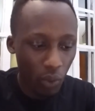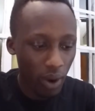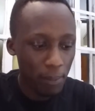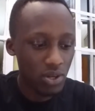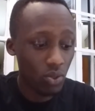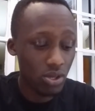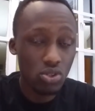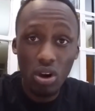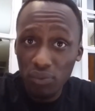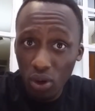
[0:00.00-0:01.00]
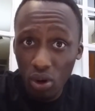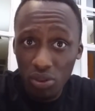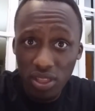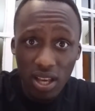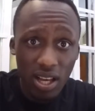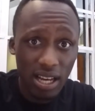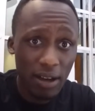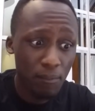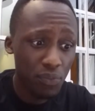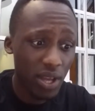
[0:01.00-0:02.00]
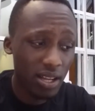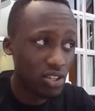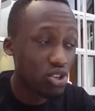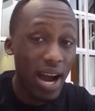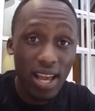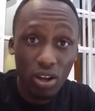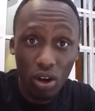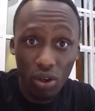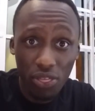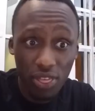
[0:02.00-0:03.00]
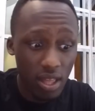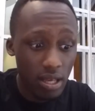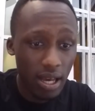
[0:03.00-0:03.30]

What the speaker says: Wipe it with a soft cloth, a dry cloth,